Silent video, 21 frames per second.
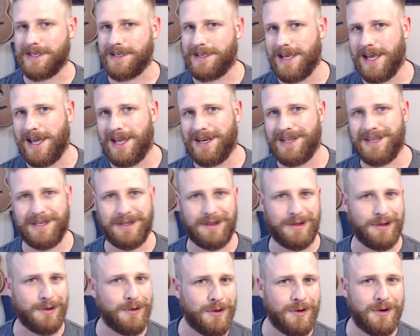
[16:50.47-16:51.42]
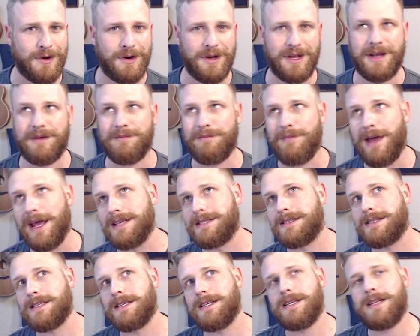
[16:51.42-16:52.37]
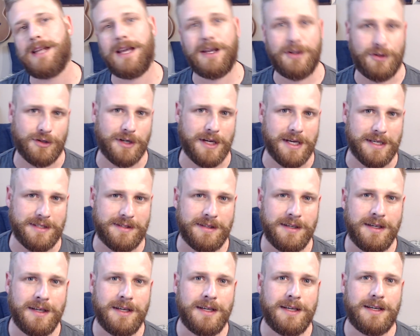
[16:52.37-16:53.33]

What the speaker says: and Kenny and Lori and Mason and Chris?